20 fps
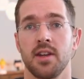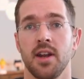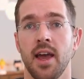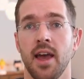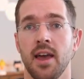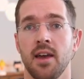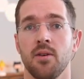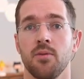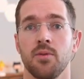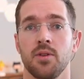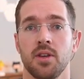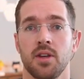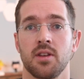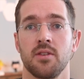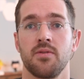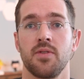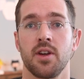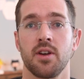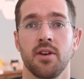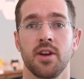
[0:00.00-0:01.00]
today with a
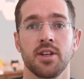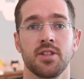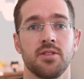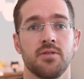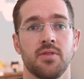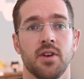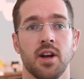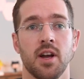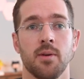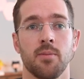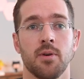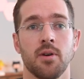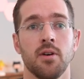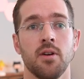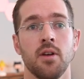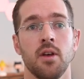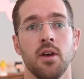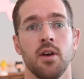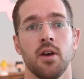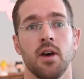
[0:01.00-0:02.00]
configuration
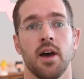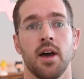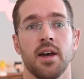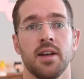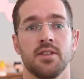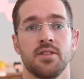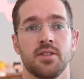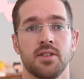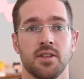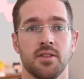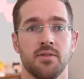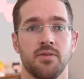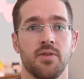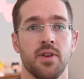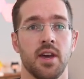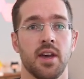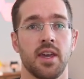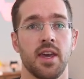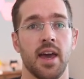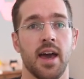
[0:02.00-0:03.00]
variable. It's
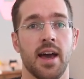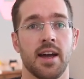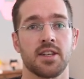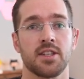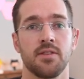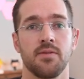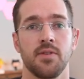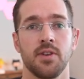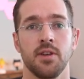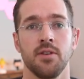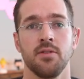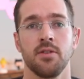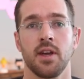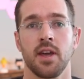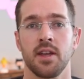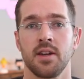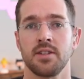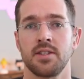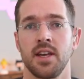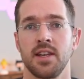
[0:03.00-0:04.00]
config action view
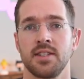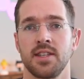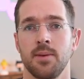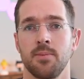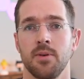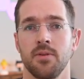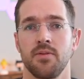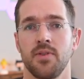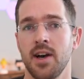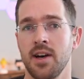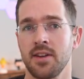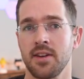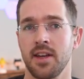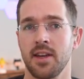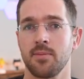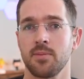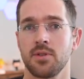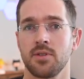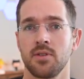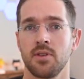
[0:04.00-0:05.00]
annotate template file
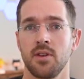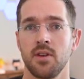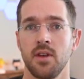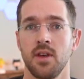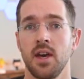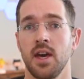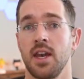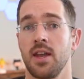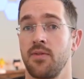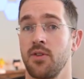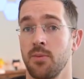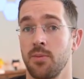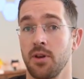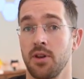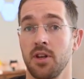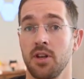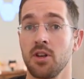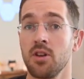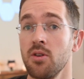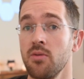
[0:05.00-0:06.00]
names. And if you're
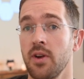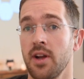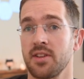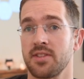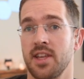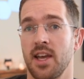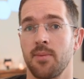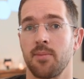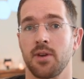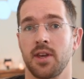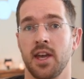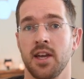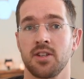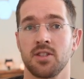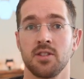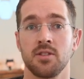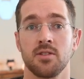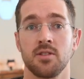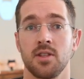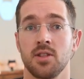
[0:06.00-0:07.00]
building new Rails
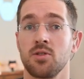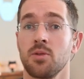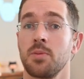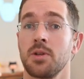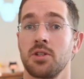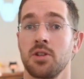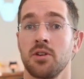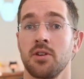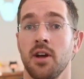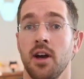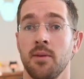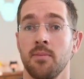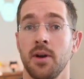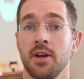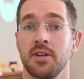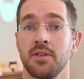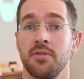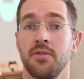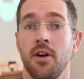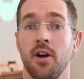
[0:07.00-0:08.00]
applications, this will be turned on
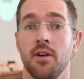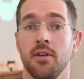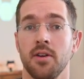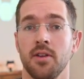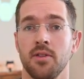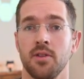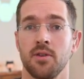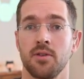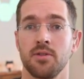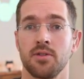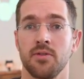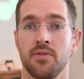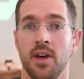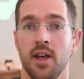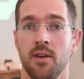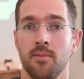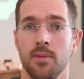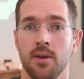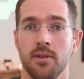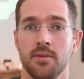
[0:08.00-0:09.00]
by default in local
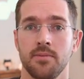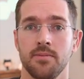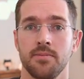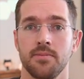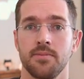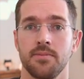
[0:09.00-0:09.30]
development.